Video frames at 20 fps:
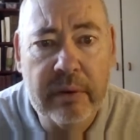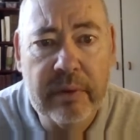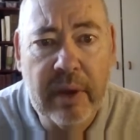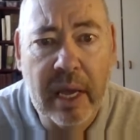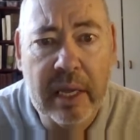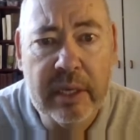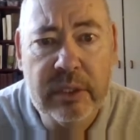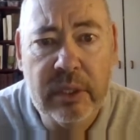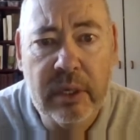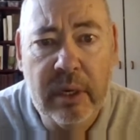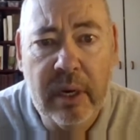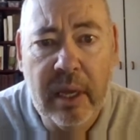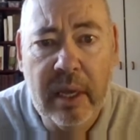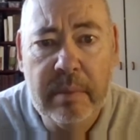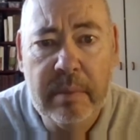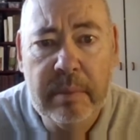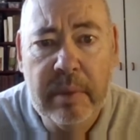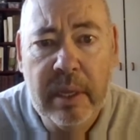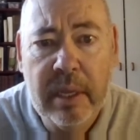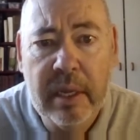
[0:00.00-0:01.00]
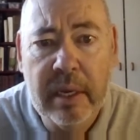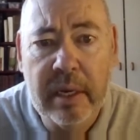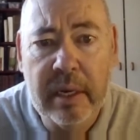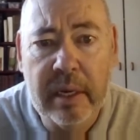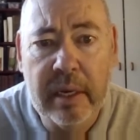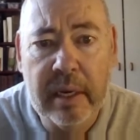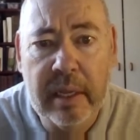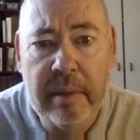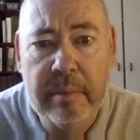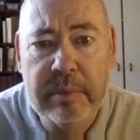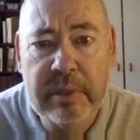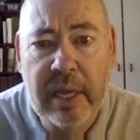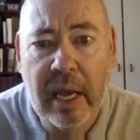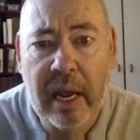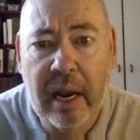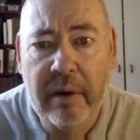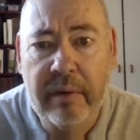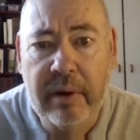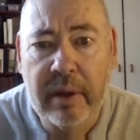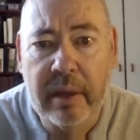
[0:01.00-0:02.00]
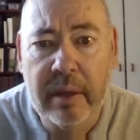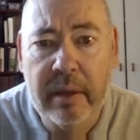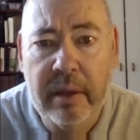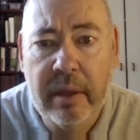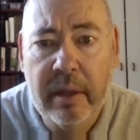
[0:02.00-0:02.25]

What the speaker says: Adullam named Tamar.